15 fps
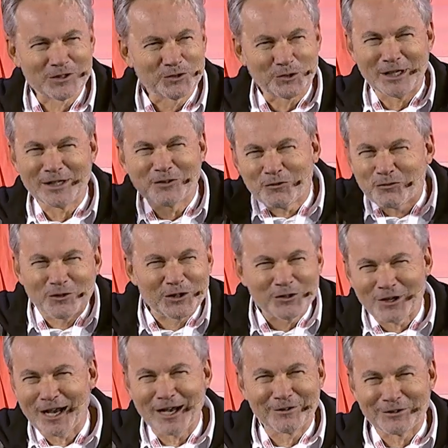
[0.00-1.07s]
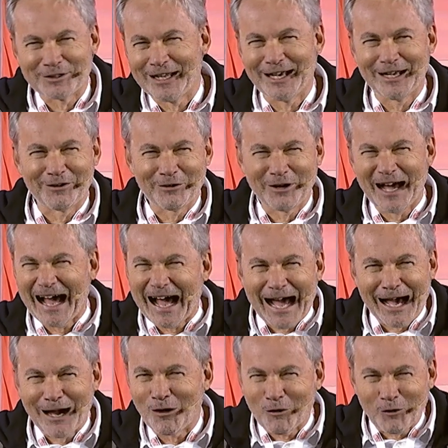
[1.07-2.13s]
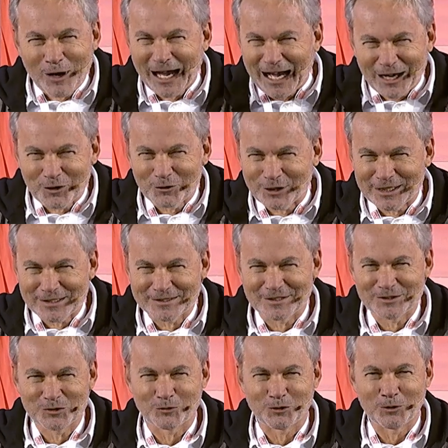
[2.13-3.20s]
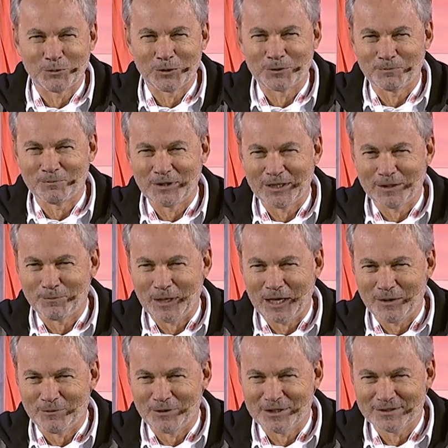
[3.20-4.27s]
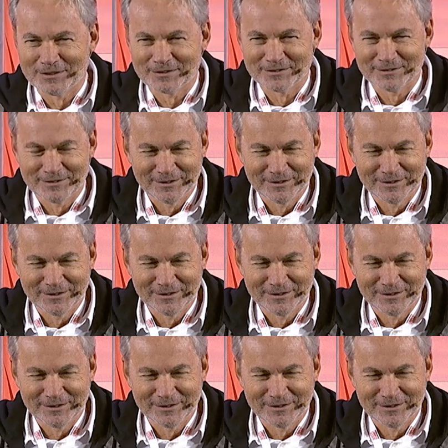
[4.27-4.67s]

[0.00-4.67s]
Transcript: trying to figure out now how does this robot make babies?